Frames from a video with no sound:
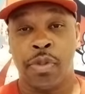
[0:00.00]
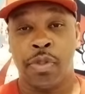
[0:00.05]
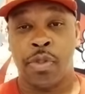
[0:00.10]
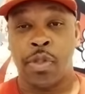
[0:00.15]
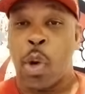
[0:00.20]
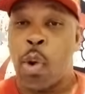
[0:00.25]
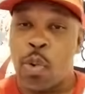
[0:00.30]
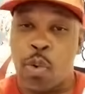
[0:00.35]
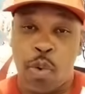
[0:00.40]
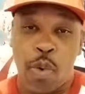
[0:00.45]

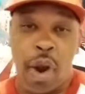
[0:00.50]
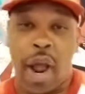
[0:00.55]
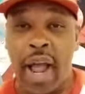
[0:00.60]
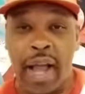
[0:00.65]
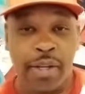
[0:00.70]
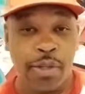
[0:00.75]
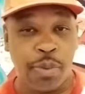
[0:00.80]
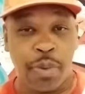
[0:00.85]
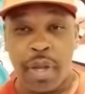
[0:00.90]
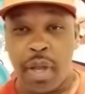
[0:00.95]
Don't
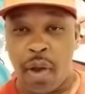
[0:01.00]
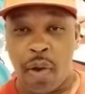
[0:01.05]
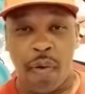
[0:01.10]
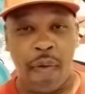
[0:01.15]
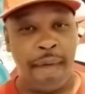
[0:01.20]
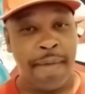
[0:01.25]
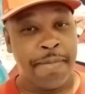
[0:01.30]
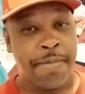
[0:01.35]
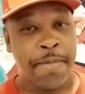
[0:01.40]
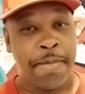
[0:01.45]
cry,
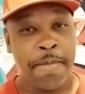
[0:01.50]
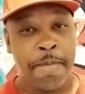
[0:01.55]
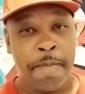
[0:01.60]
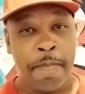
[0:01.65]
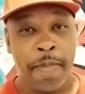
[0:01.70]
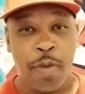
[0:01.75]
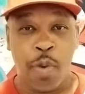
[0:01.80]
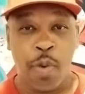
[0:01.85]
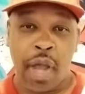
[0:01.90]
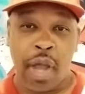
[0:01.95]
sweetheart.
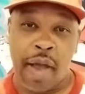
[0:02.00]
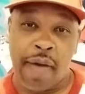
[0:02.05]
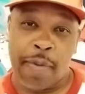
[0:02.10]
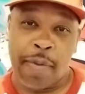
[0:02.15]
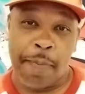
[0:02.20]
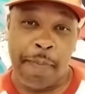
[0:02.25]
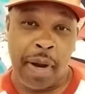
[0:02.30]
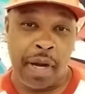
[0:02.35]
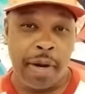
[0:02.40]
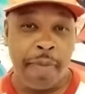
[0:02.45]
You can have the
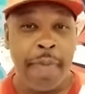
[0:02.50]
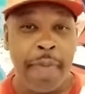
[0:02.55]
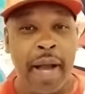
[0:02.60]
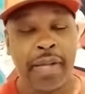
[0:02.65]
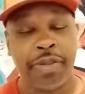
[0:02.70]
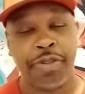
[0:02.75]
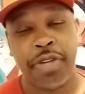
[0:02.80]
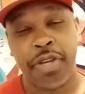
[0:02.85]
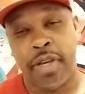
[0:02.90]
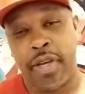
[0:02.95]
bucket of
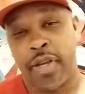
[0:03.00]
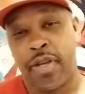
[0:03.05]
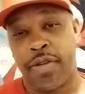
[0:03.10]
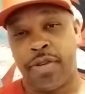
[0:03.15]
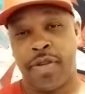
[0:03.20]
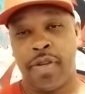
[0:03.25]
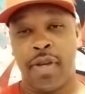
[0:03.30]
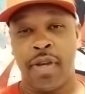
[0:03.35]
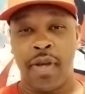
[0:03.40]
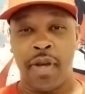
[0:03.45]
my
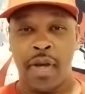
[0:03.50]
tears.